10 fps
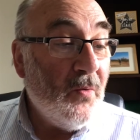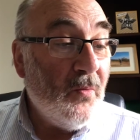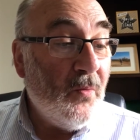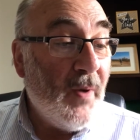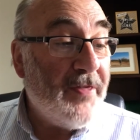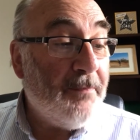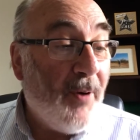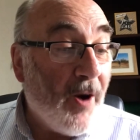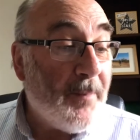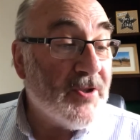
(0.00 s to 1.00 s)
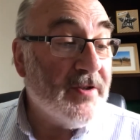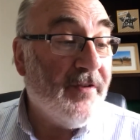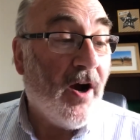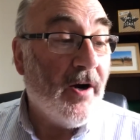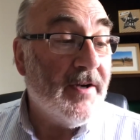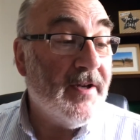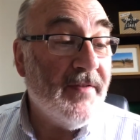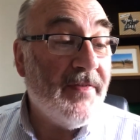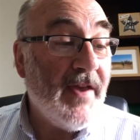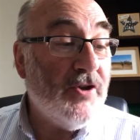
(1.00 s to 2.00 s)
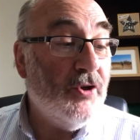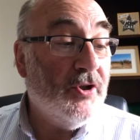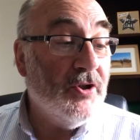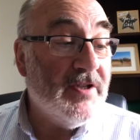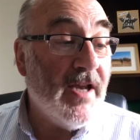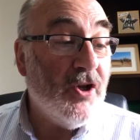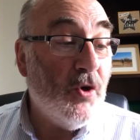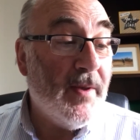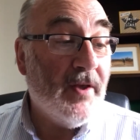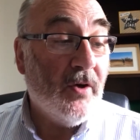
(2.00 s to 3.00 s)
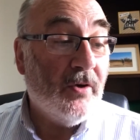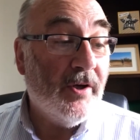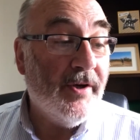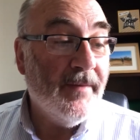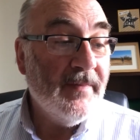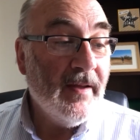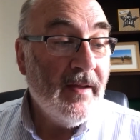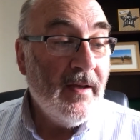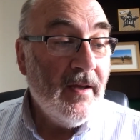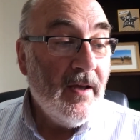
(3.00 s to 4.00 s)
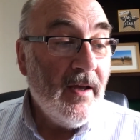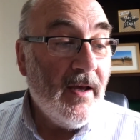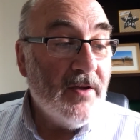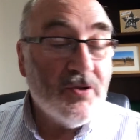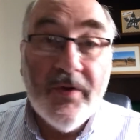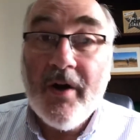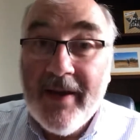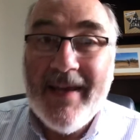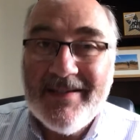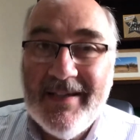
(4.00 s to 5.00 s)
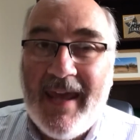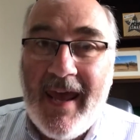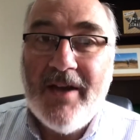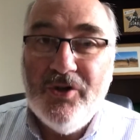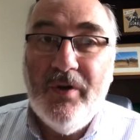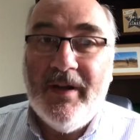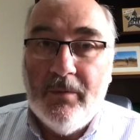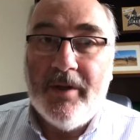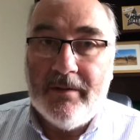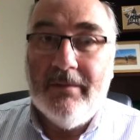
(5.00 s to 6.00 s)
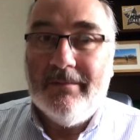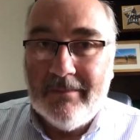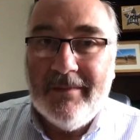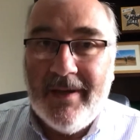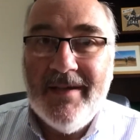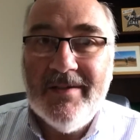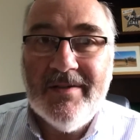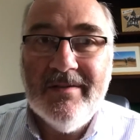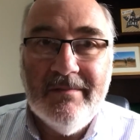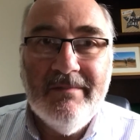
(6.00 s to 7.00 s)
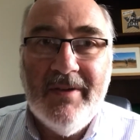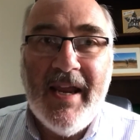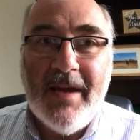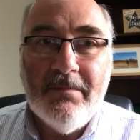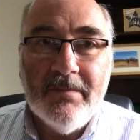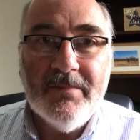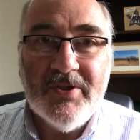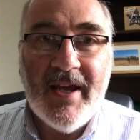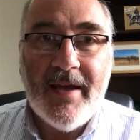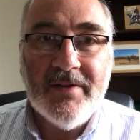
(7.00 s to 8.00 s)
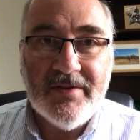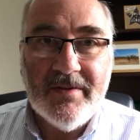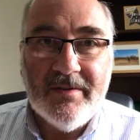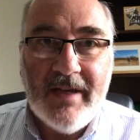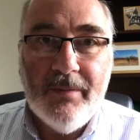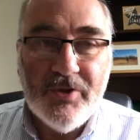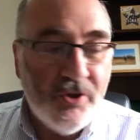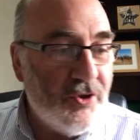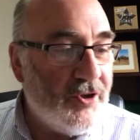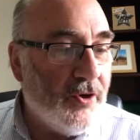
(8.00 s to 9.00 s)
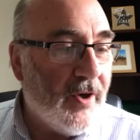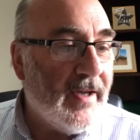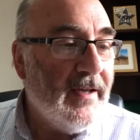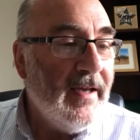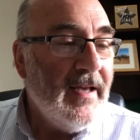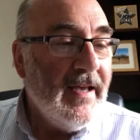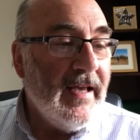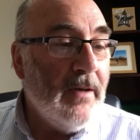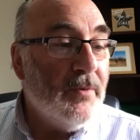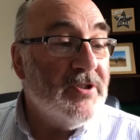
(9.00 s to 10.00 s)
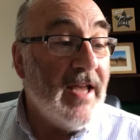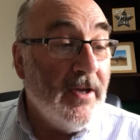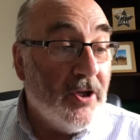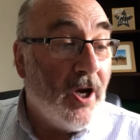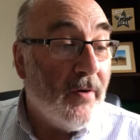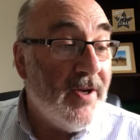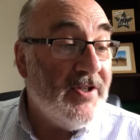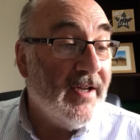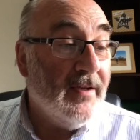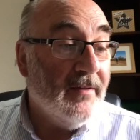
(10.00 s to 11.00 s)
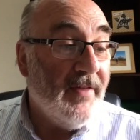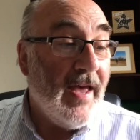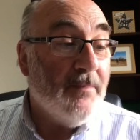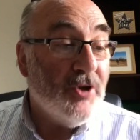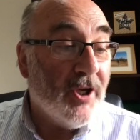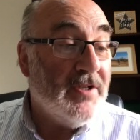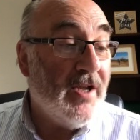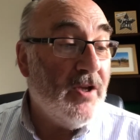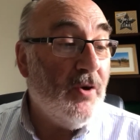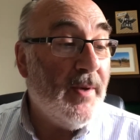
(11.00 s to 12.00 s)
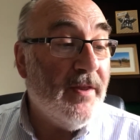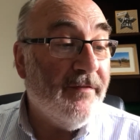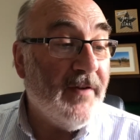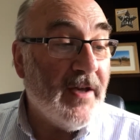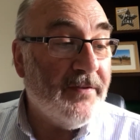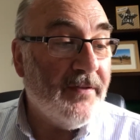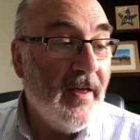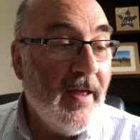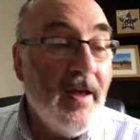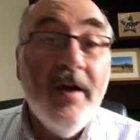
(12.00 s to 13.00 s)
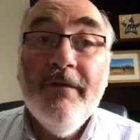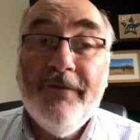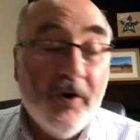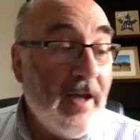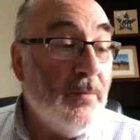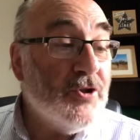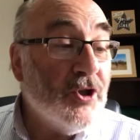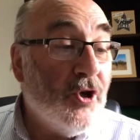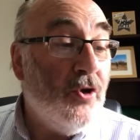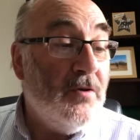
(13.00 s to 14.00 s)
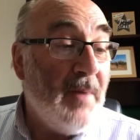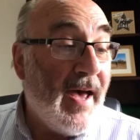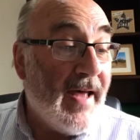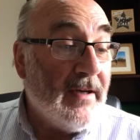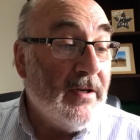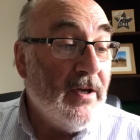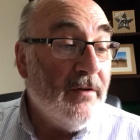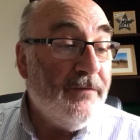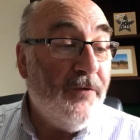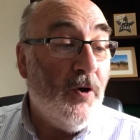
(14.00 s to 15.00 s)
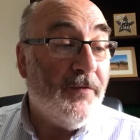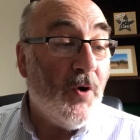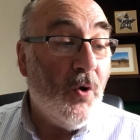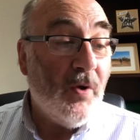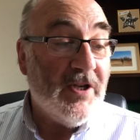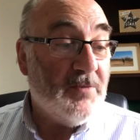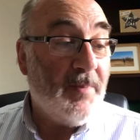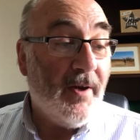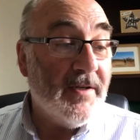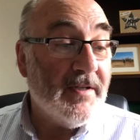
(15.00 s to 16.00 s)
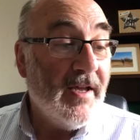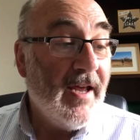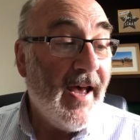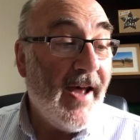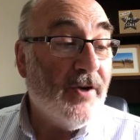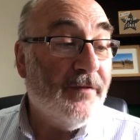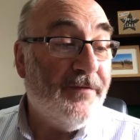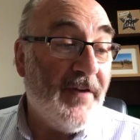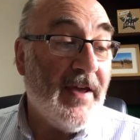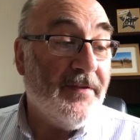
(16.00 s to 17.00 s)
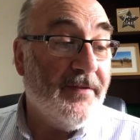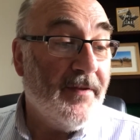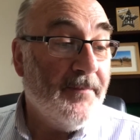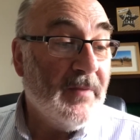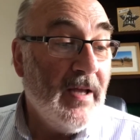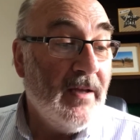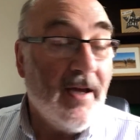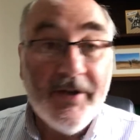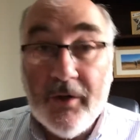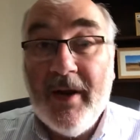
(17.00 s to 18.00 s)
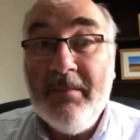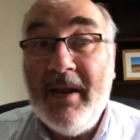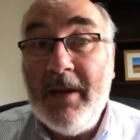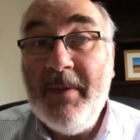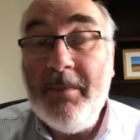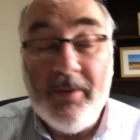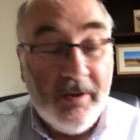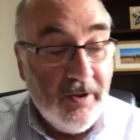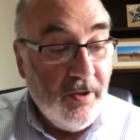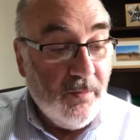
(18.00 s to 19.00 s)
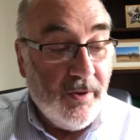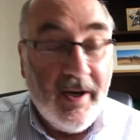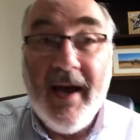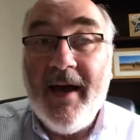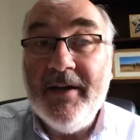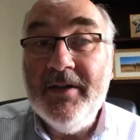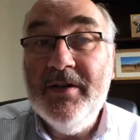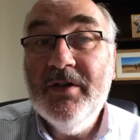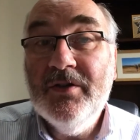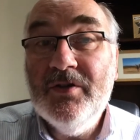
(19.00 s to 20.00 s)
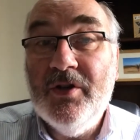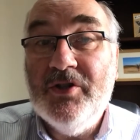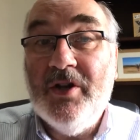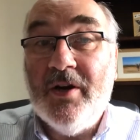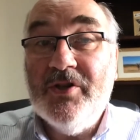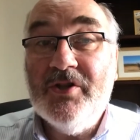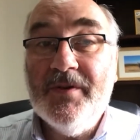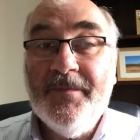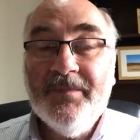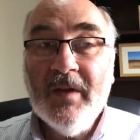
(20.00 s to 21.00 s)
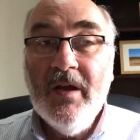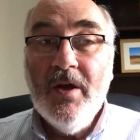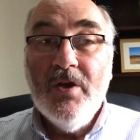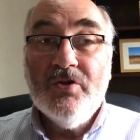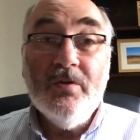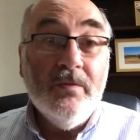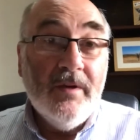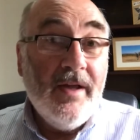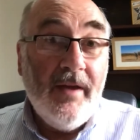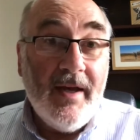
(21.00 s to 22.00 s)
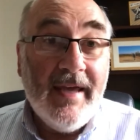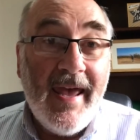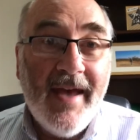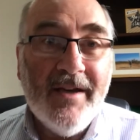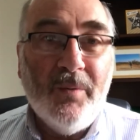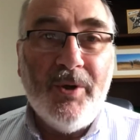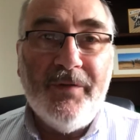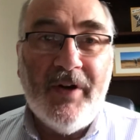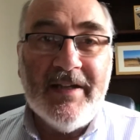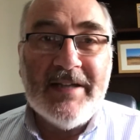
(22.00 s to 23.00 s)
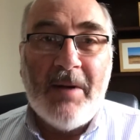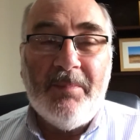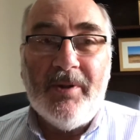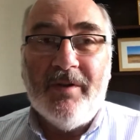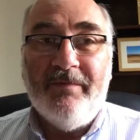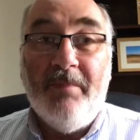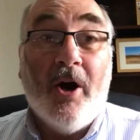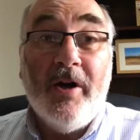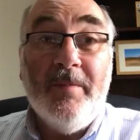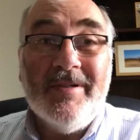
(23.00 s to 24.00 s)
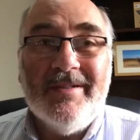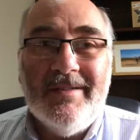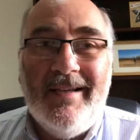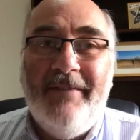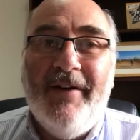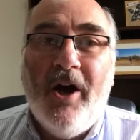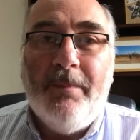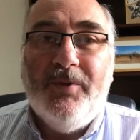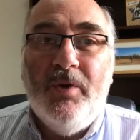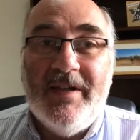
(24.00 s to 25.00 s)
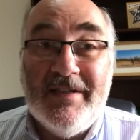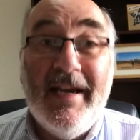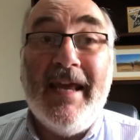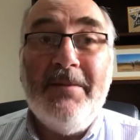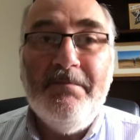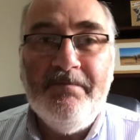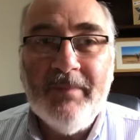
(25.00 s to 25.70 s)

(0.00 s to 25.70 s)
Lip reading: with purpose of heart that they should continue in the Lord. So there he is again, doing what his name says he was used to doing. He was encouraging them to continue in the faith, for he was a good man, full of the Holy Spirit and of faith, and a great many people were added to the church. So again, a wonderful example of Barnabas living up to his name